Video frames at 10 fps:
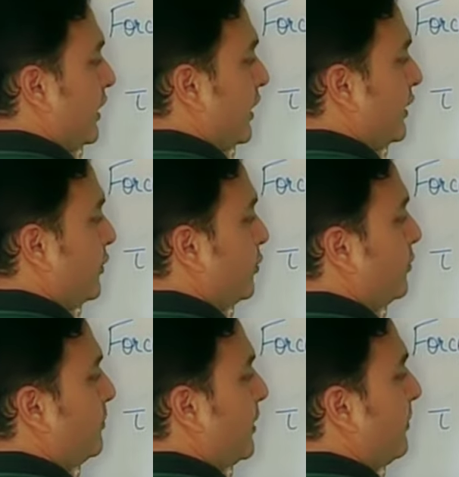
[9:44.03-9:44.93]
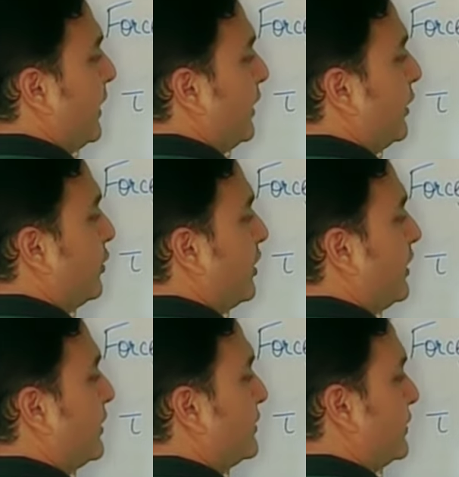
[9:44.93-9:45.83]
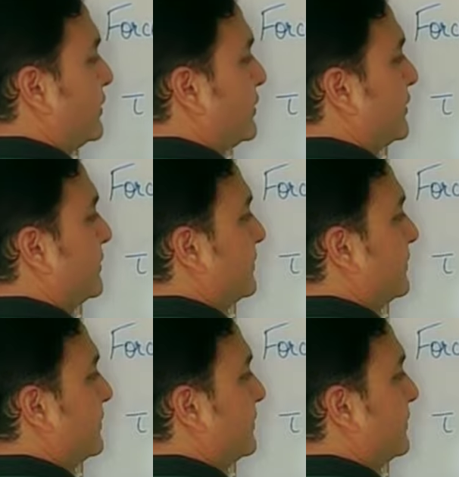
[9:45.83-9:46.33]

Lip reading: into perpendicular distance.